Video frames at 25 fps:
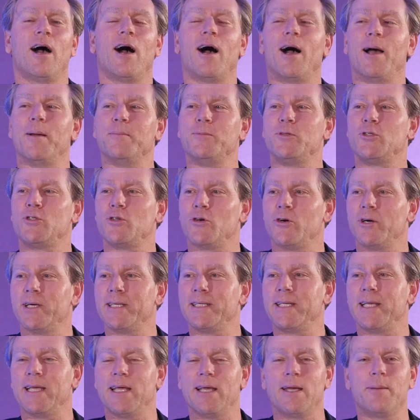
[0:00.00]
I'm
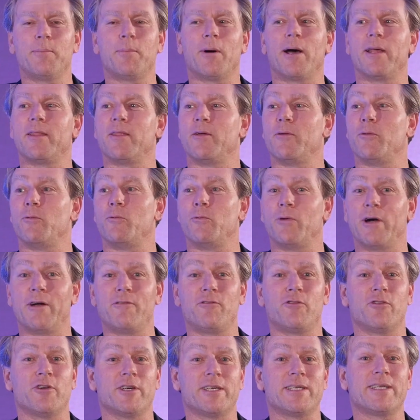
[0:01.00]
joined here by the
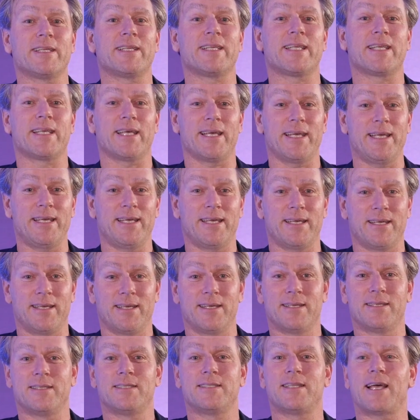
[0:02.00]
Reverend Geek,
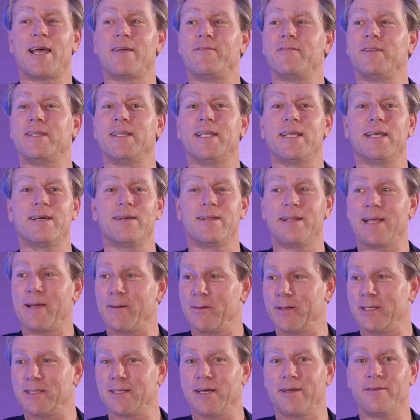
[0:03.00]
David Neal. How
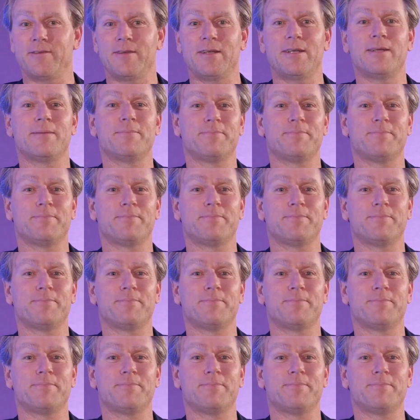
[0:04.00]
are you, David?